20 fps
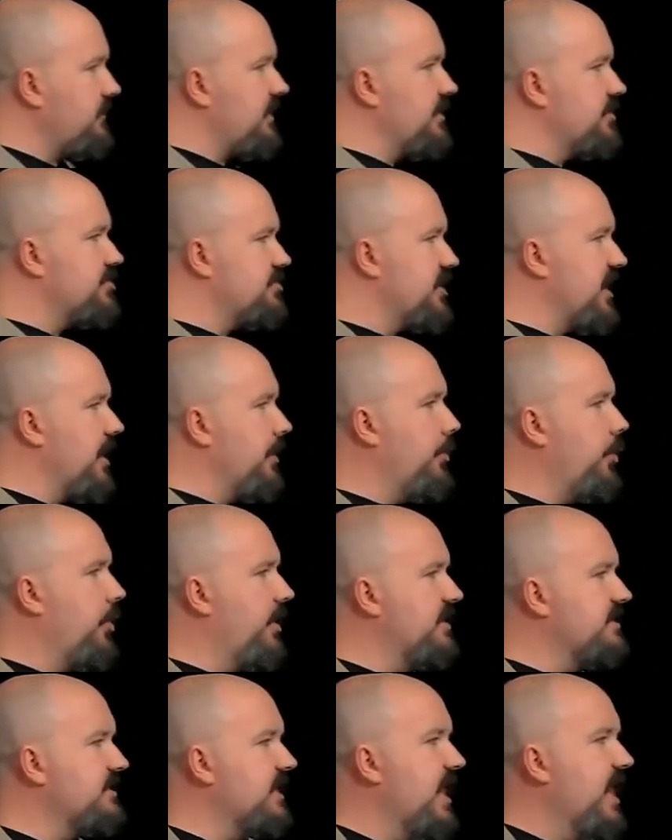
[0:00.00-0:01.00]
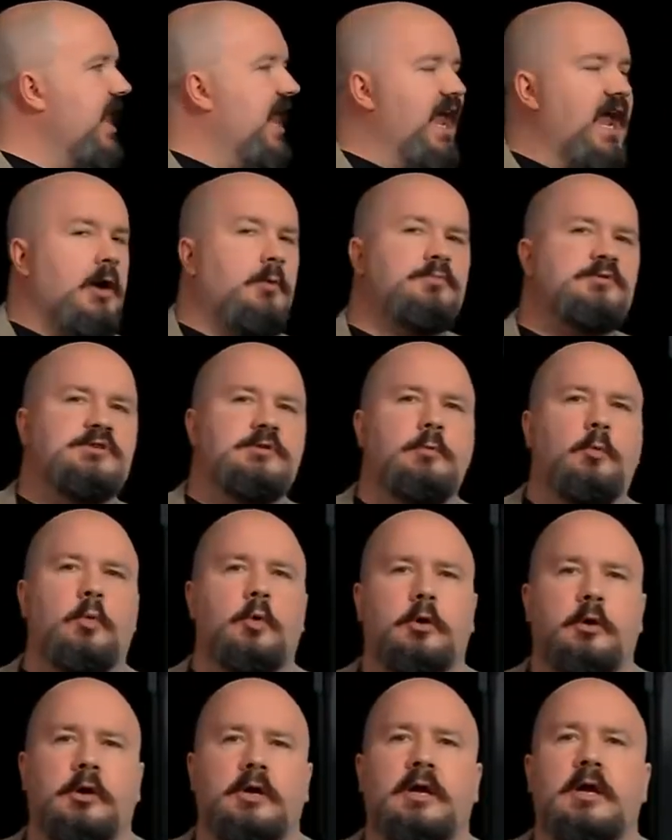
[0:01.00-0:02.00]
SharePoint helps you
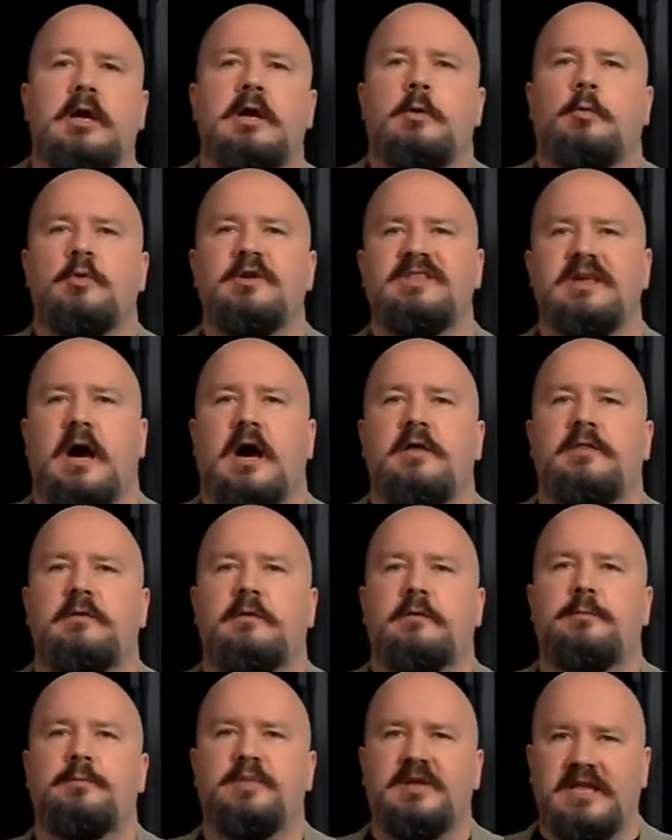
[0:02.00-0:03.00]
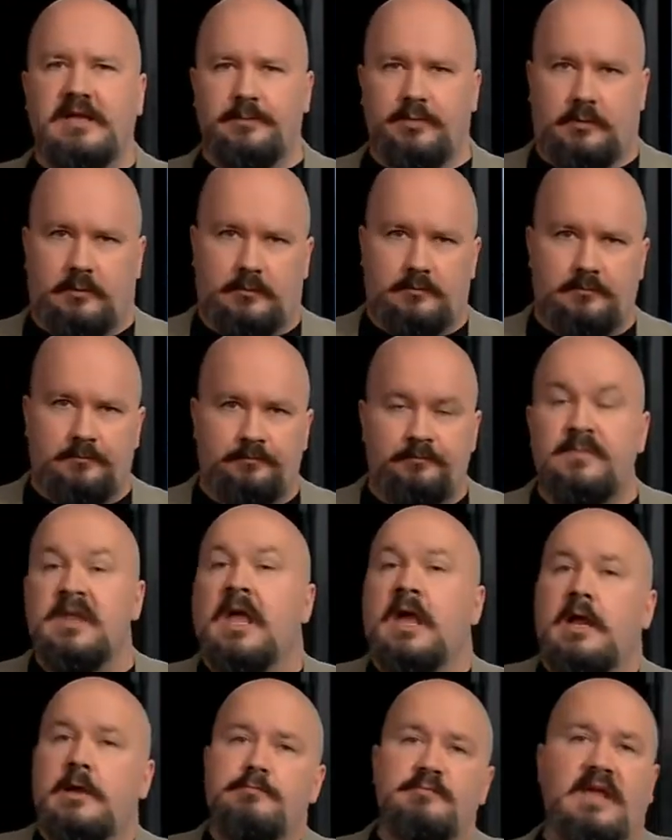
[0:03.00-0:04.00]
work with other people.
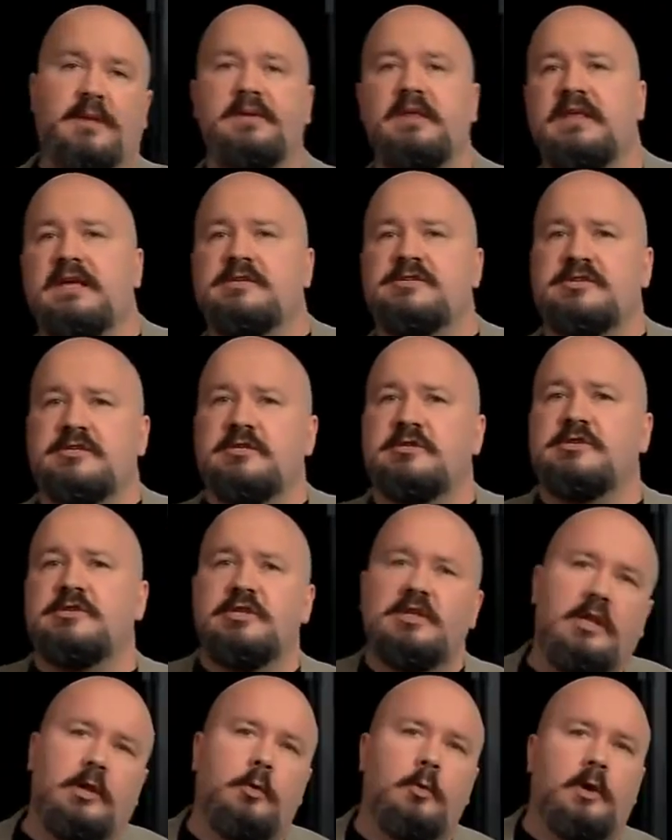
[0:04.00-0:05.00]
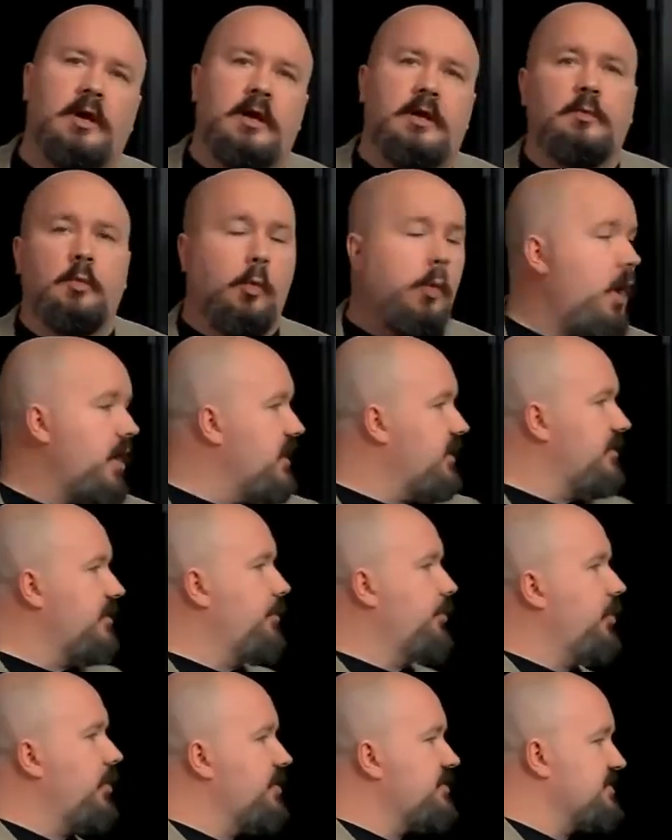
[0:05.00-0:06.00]
And maybe that's just you and one other
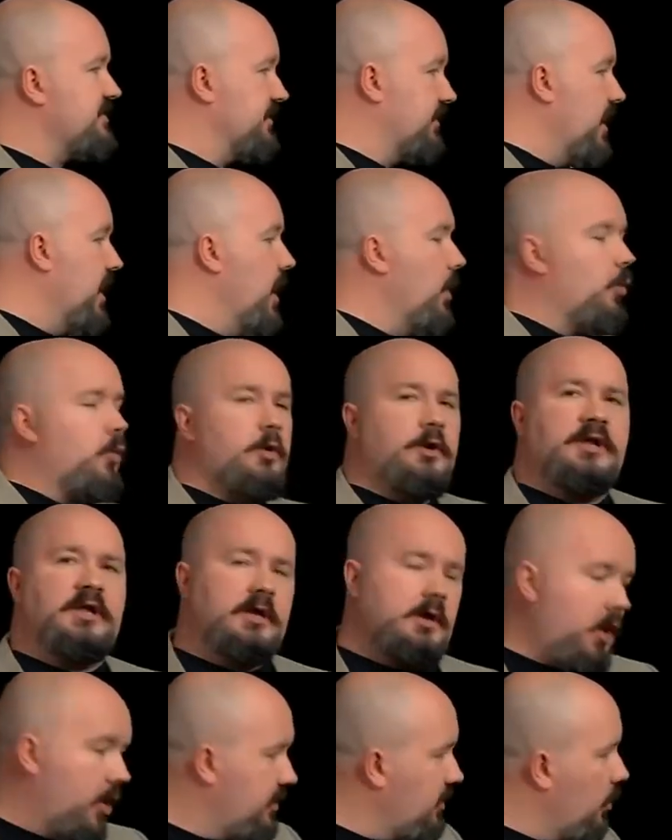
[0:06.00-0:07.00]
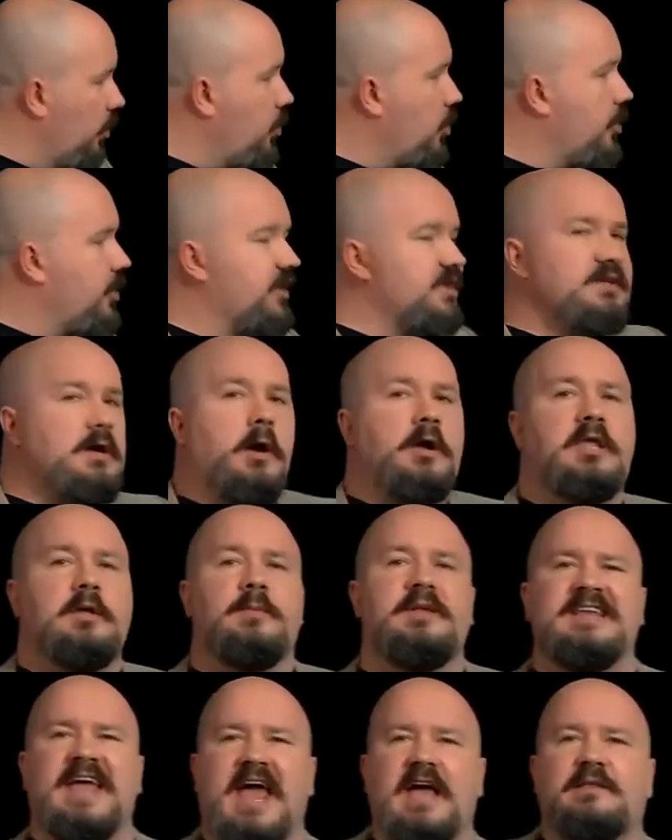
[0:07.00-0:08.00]
person working on a Word
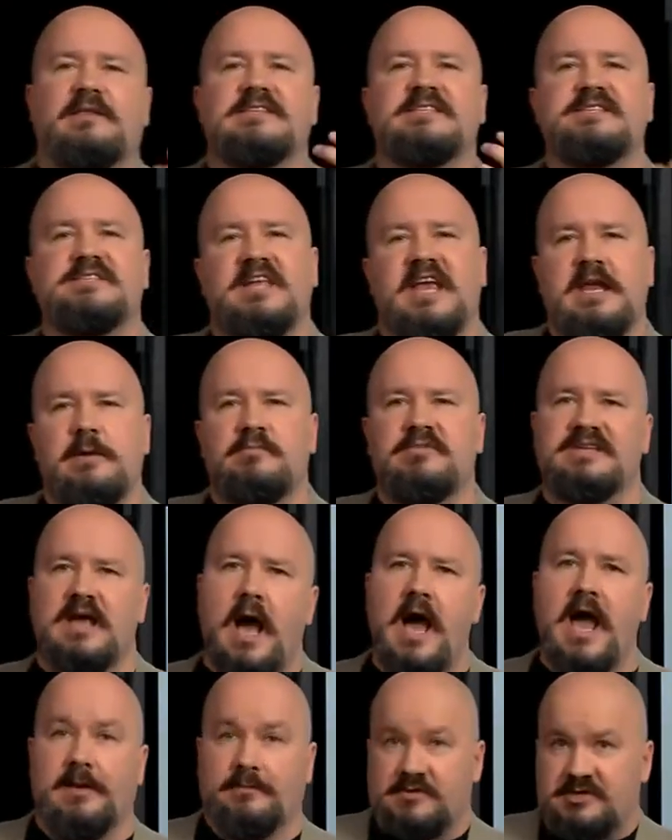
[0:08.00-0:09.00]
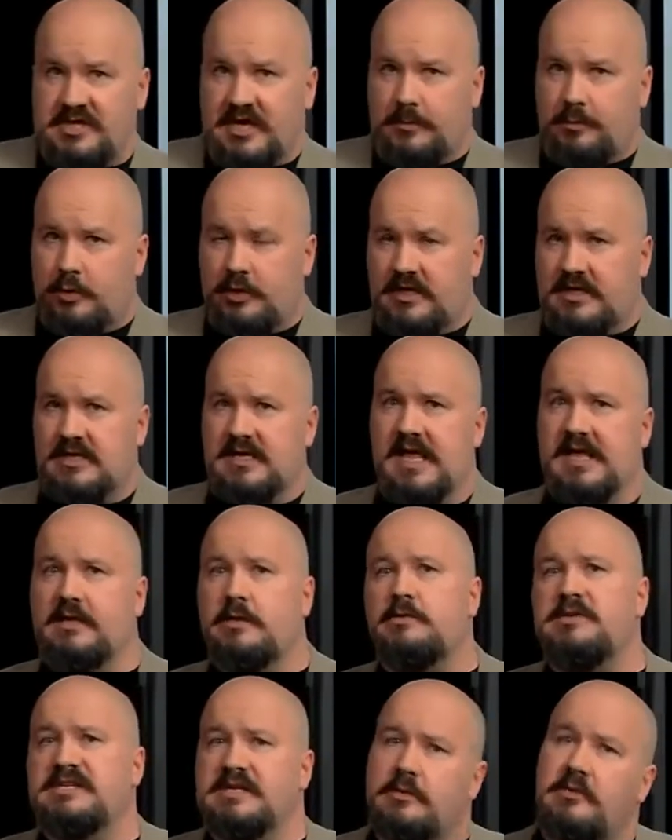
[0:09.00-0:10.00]
document at the same time. SharePoint can let you
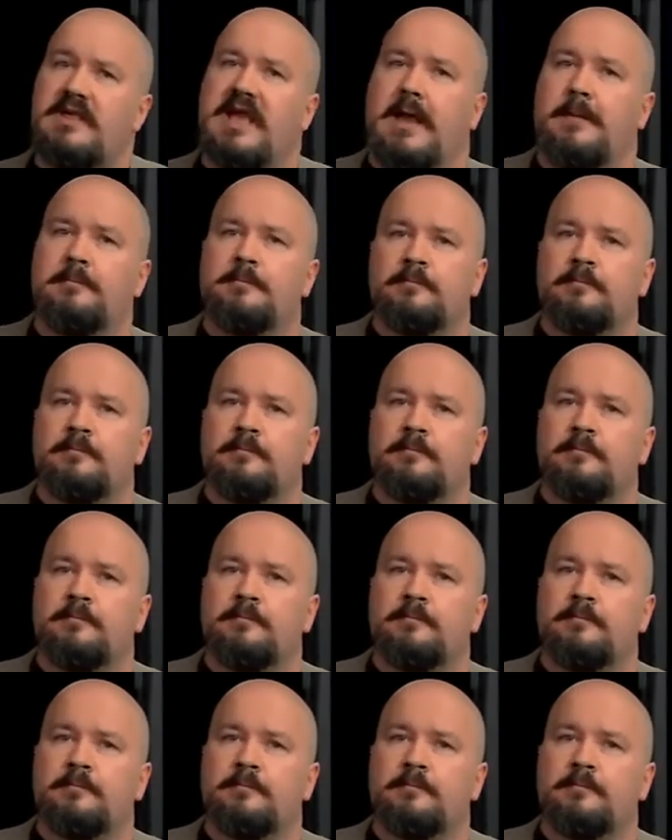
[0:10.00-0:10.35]
do that.